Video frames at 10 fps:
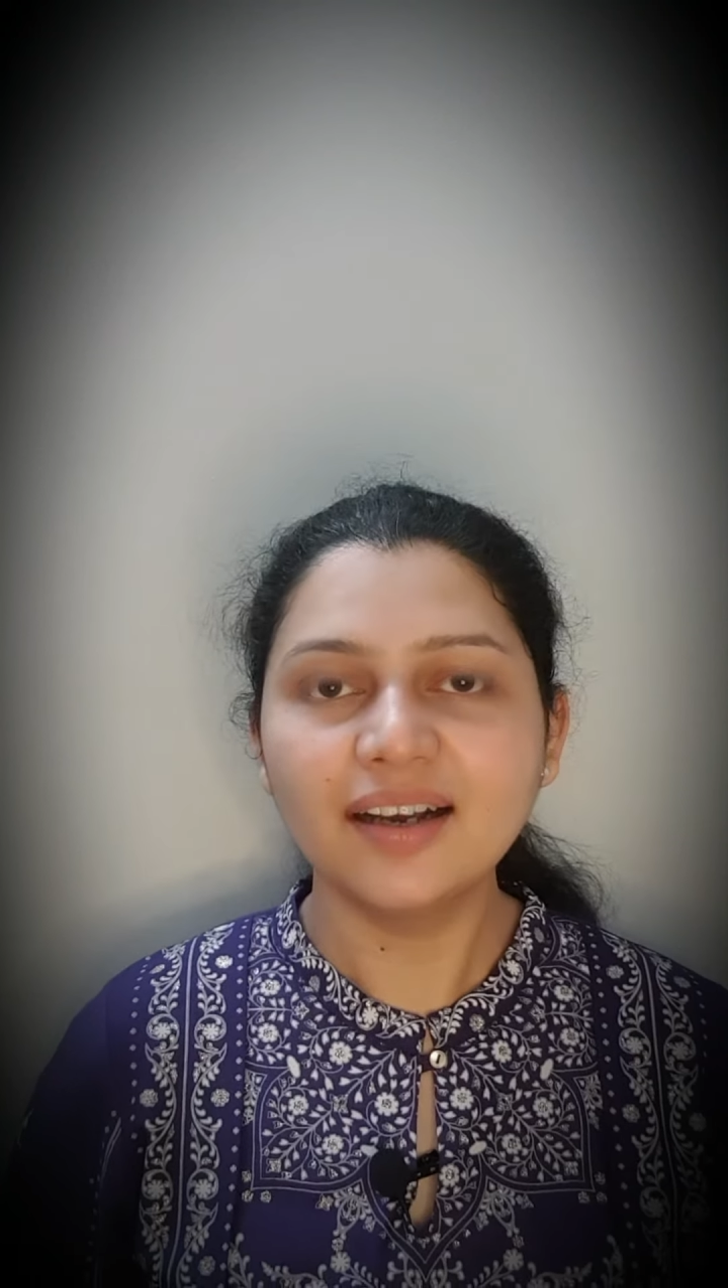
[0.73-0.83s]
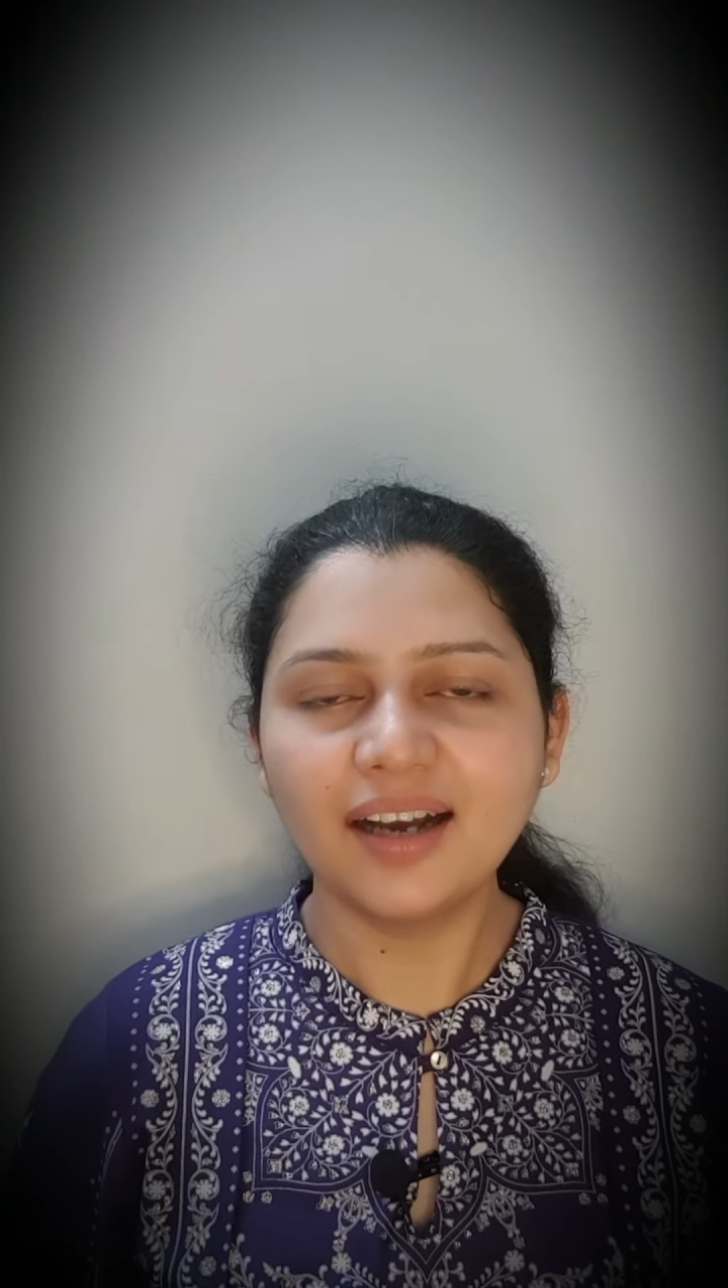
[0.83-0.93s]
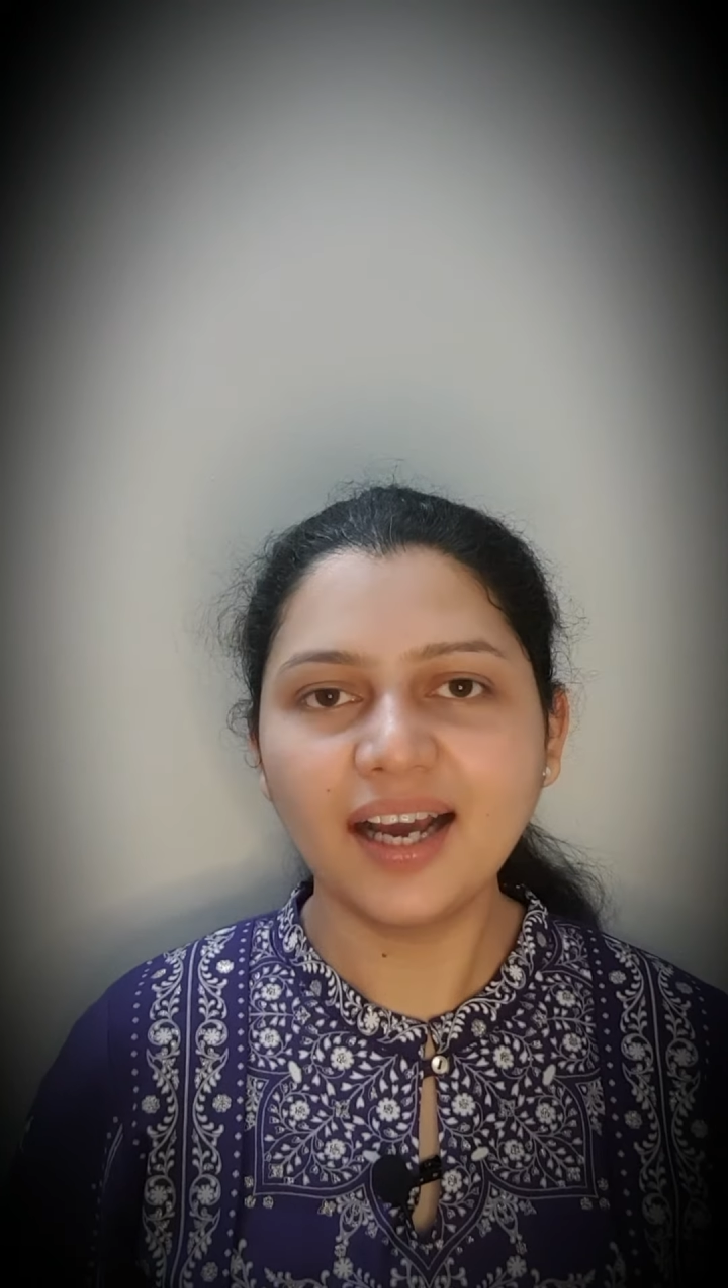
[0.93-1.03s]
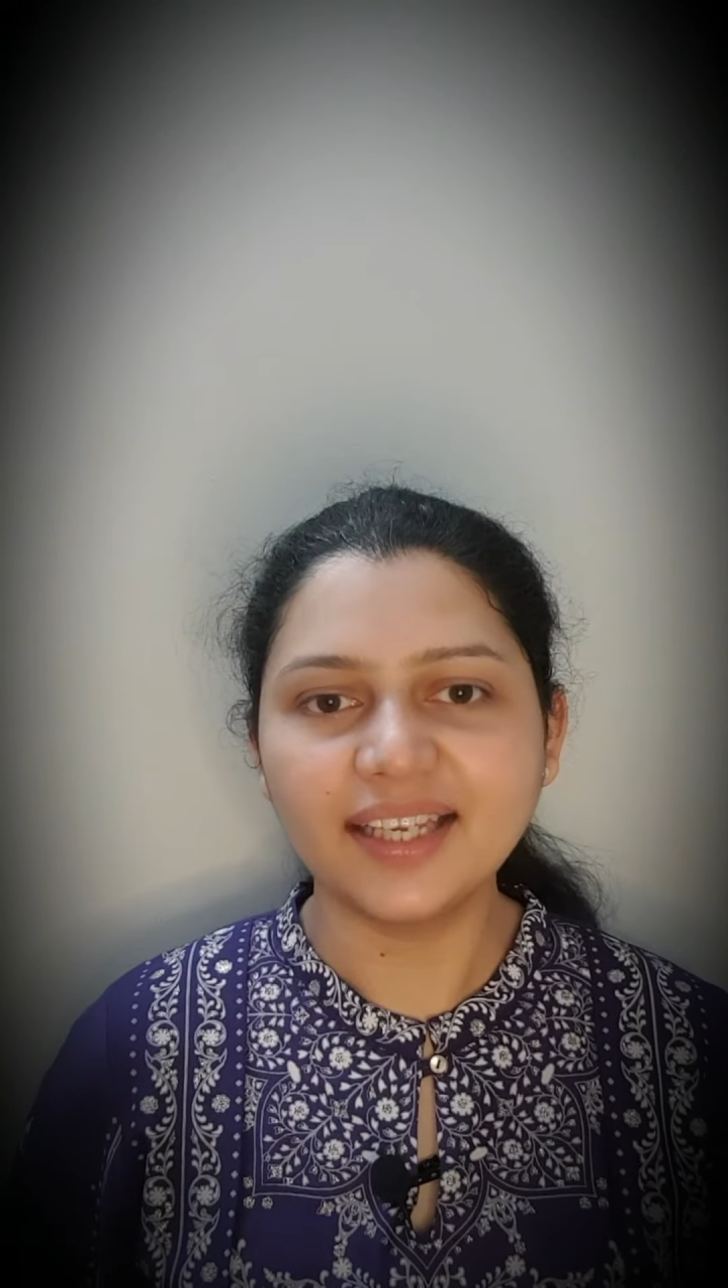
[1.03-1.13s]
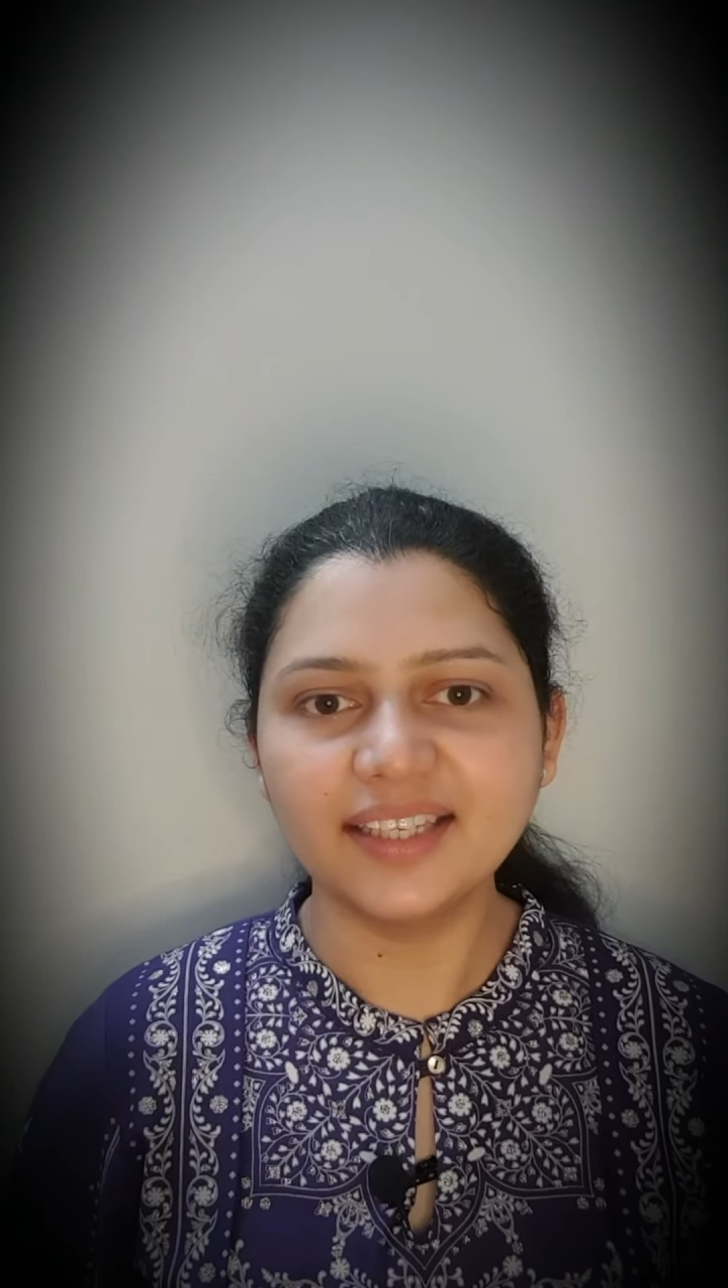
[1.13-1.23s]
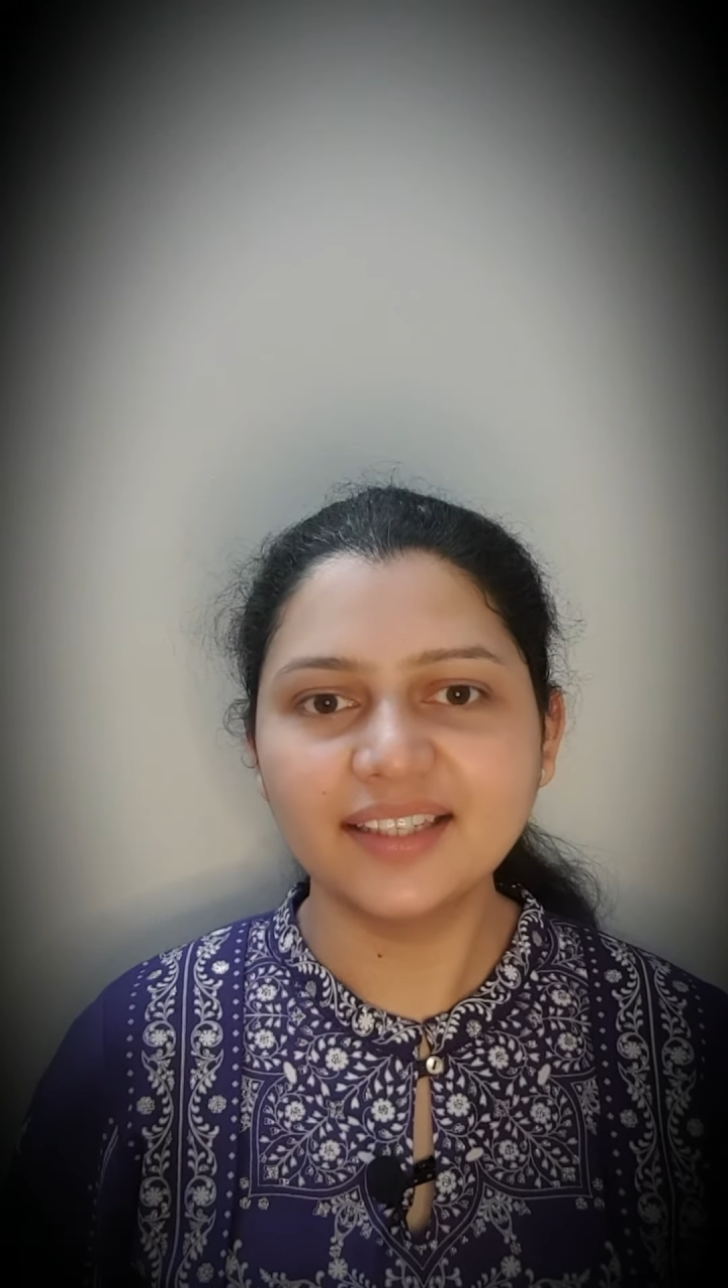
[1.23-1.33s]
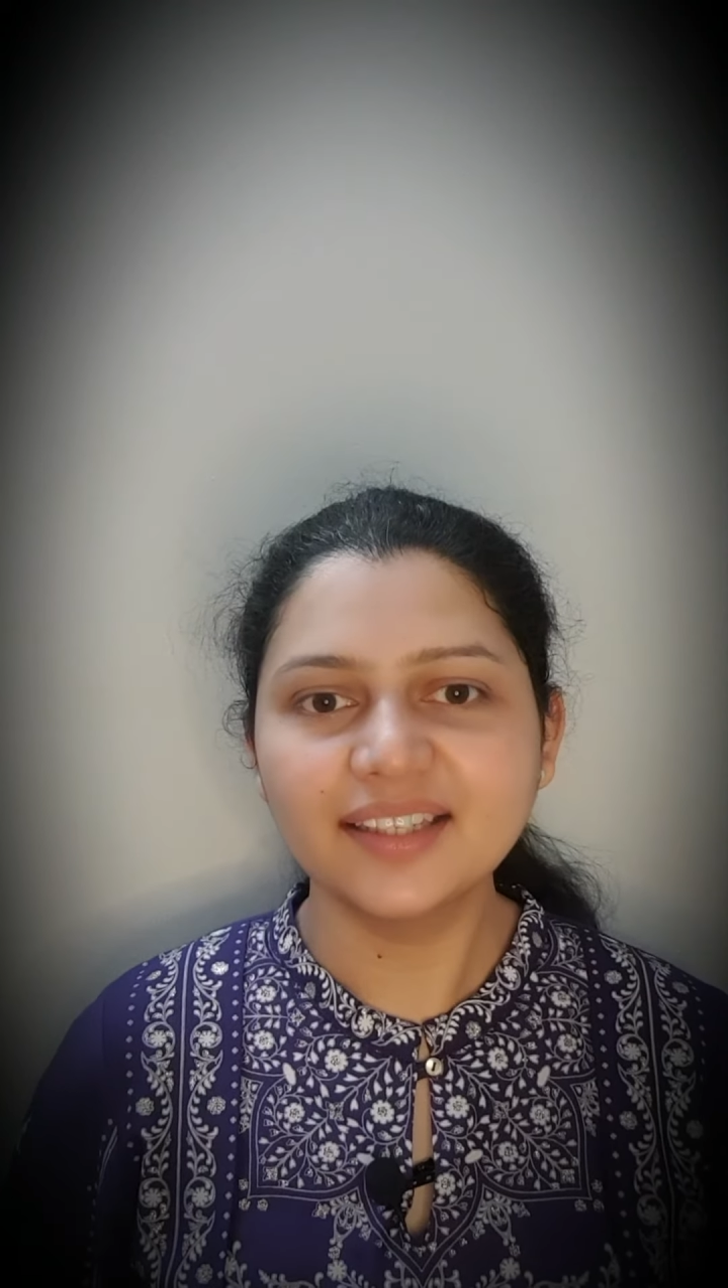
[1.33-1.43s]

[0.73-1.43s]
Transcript: Hi,